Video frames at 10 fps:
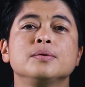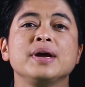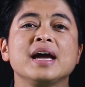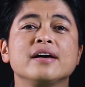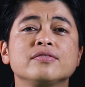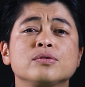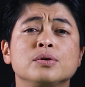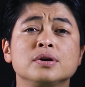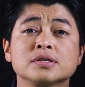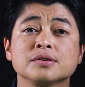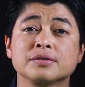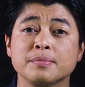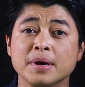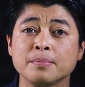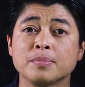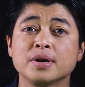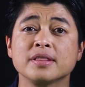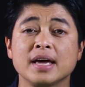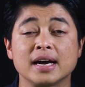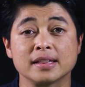We have to also remember
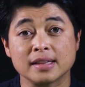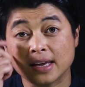that